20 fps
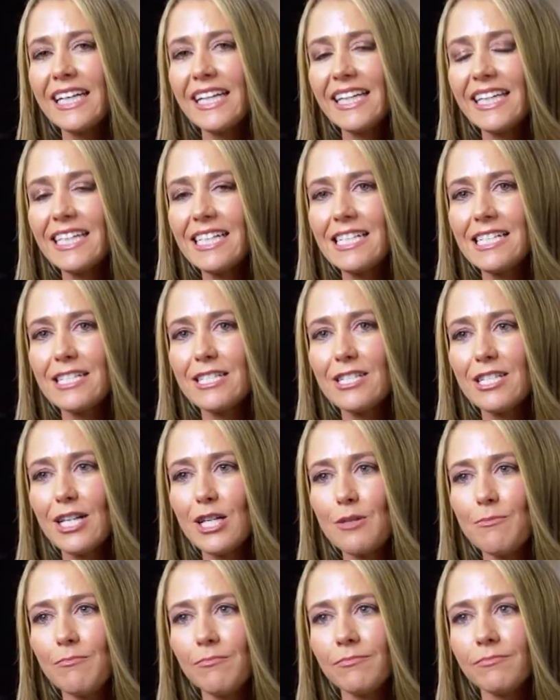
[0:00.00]
And
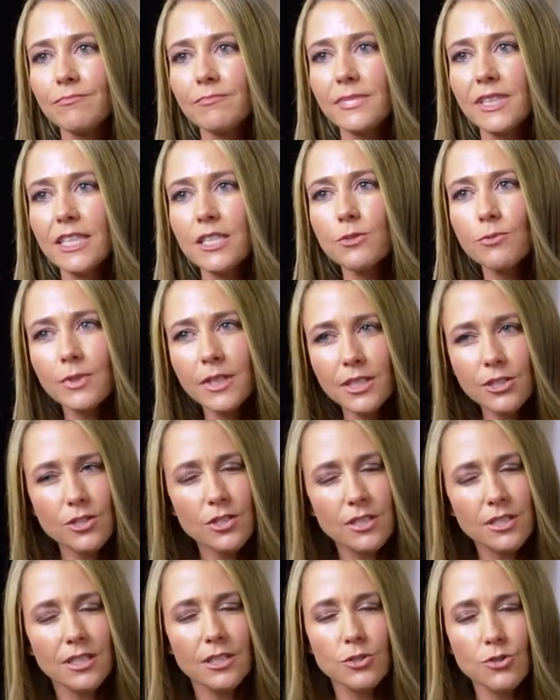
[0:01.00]
um, it's really
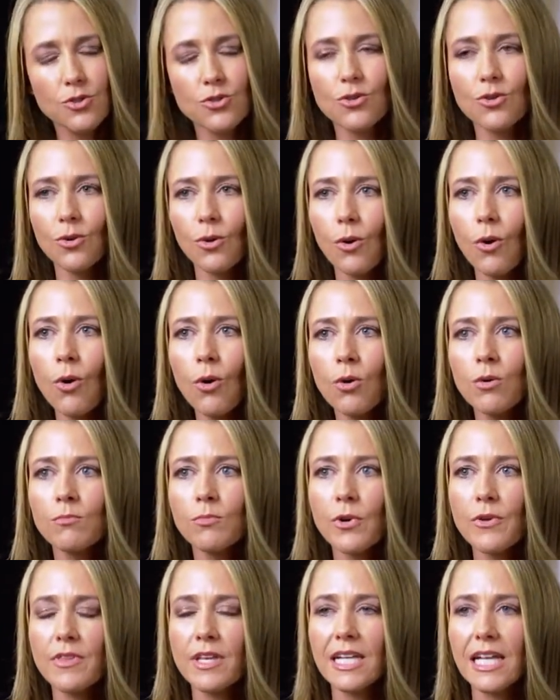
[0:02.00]
just control
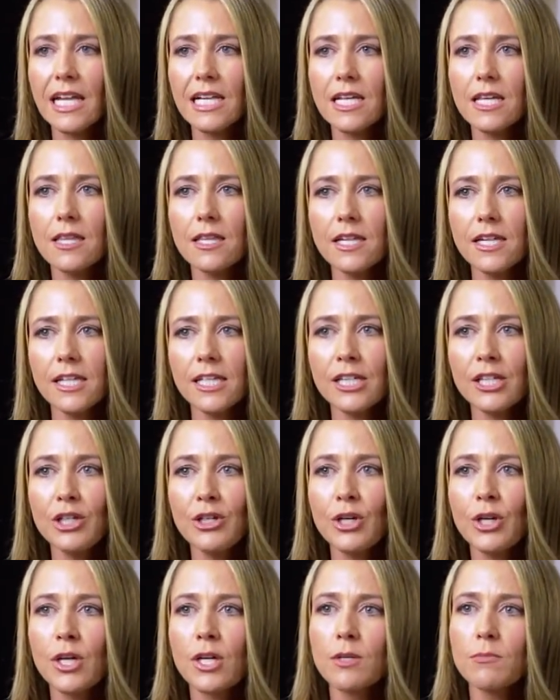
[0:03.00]
more than
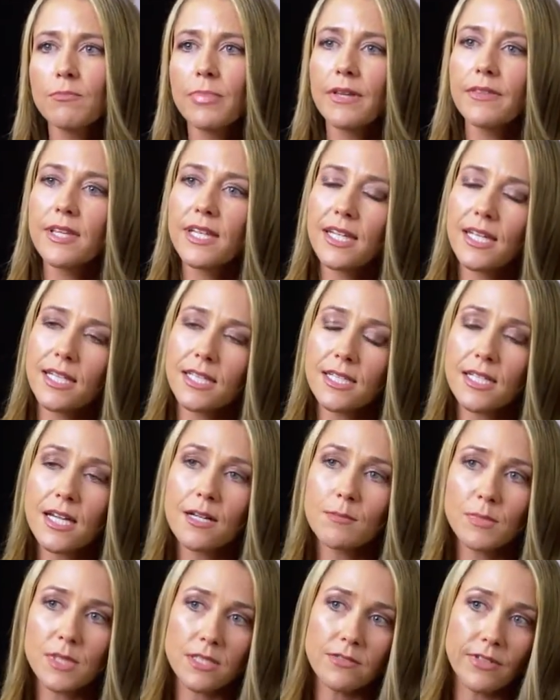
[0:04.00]
anything, but the
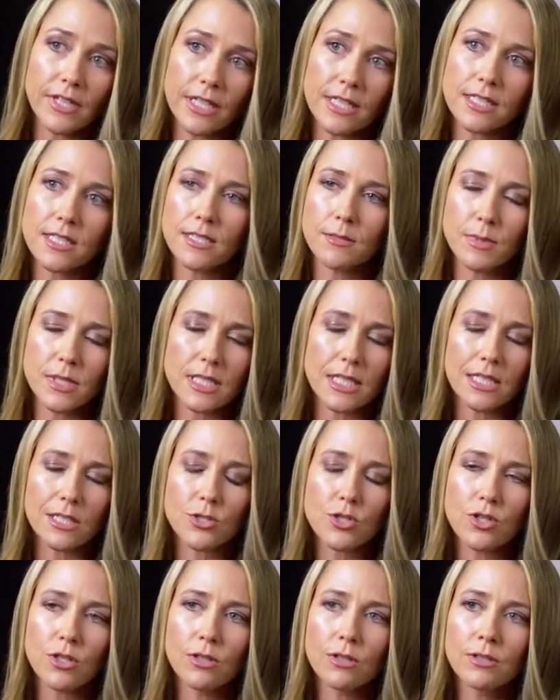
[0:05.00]
income is very
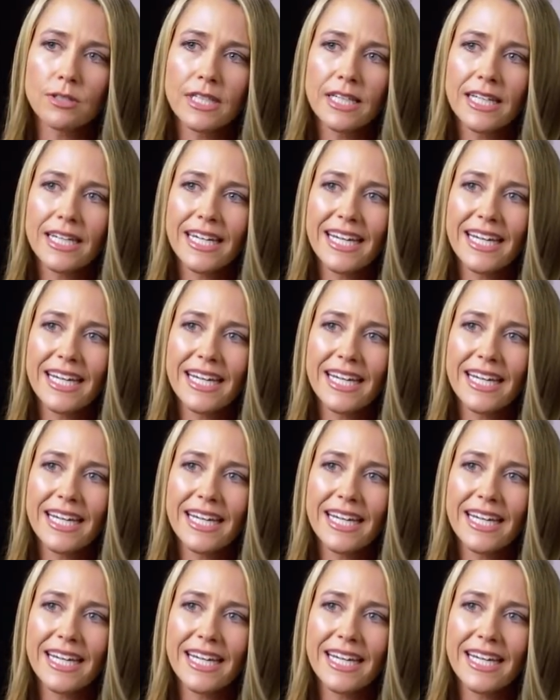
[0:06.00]
substantial.